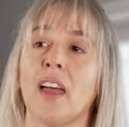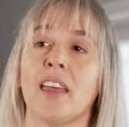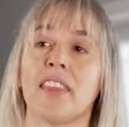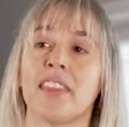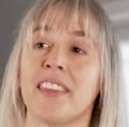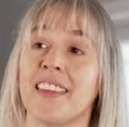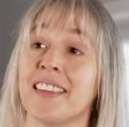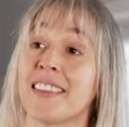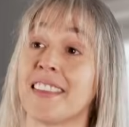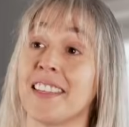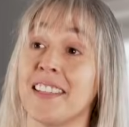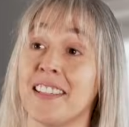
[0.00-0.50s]
I
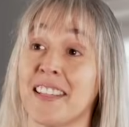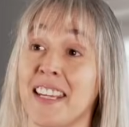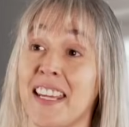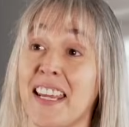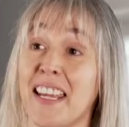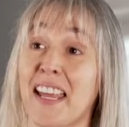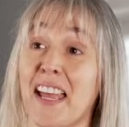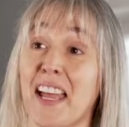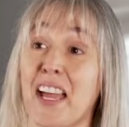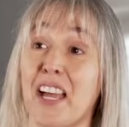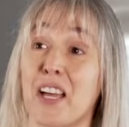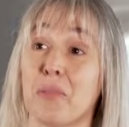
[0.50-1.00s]
think the
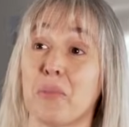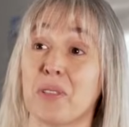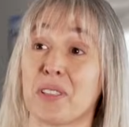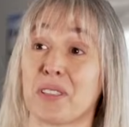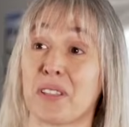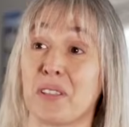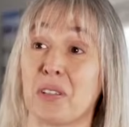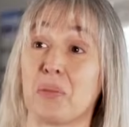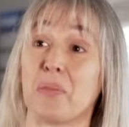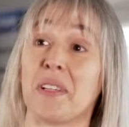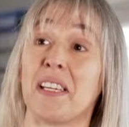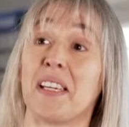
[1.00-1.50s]
NeeHab is
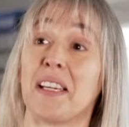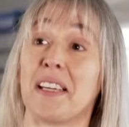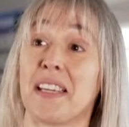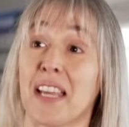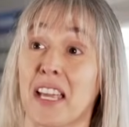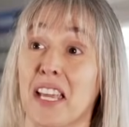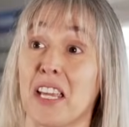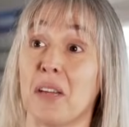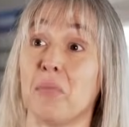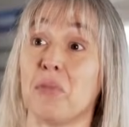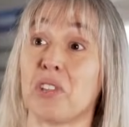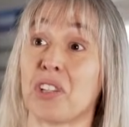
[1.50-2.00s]
going to be a
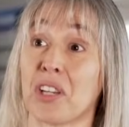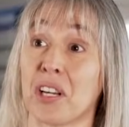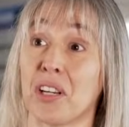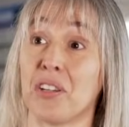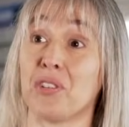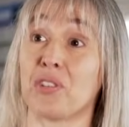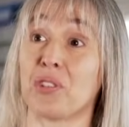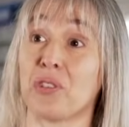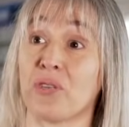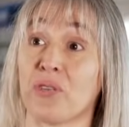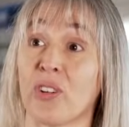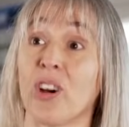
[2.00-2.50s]
game
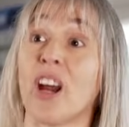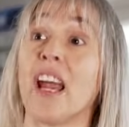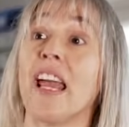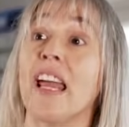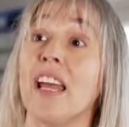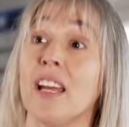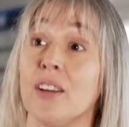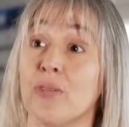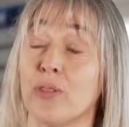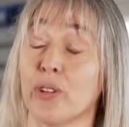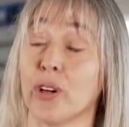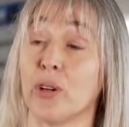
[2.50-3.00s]
changer for
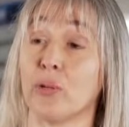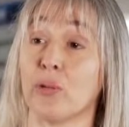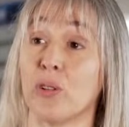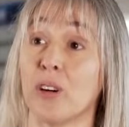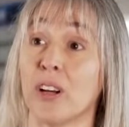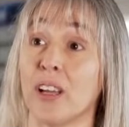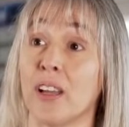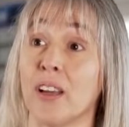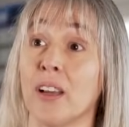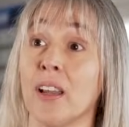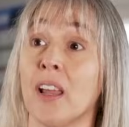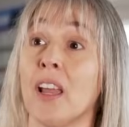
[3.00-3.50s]

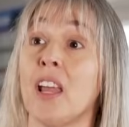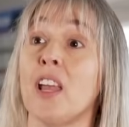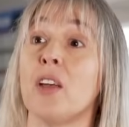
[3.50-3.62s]
everyone